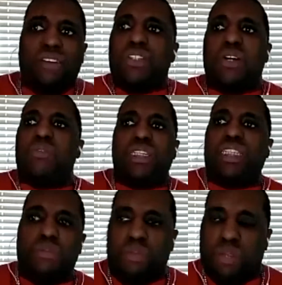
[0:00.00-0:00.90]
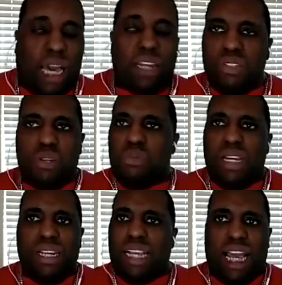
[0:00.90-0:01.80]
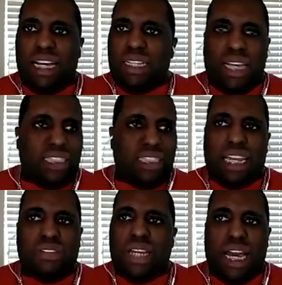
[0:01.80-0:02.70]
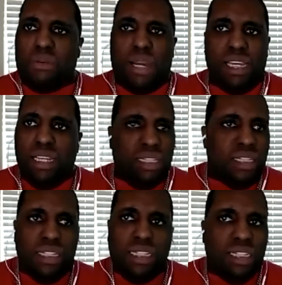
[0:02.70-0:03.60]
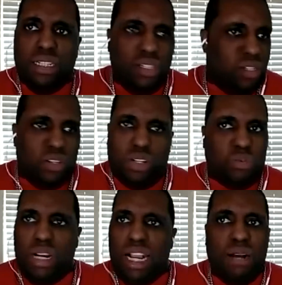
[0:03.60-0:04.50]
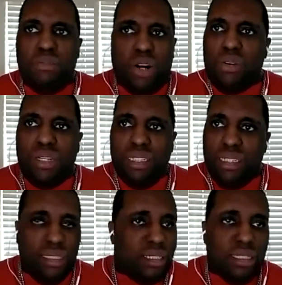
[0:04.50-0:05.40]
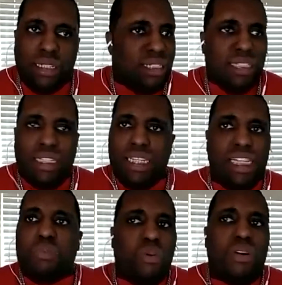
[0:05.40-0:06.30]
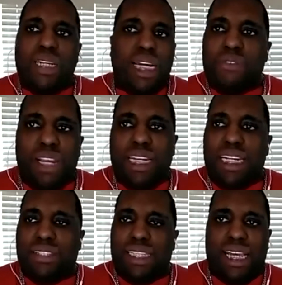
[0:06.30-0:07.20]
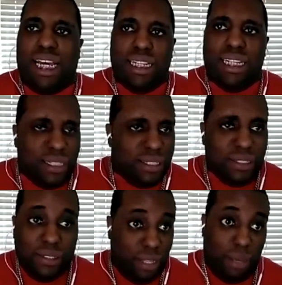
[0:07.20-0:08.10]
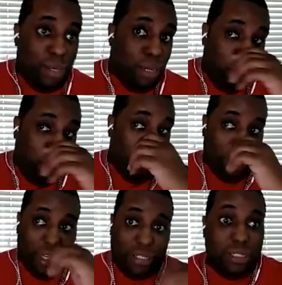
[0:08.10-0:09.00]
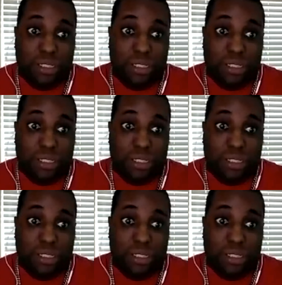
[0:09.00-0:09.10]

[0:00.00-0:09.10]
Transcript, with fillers: I don't know where she, I don't know where, how, how she got on the highway or mm-hmm. where I'm going. It's pouring down raining outside. I mean, pouring.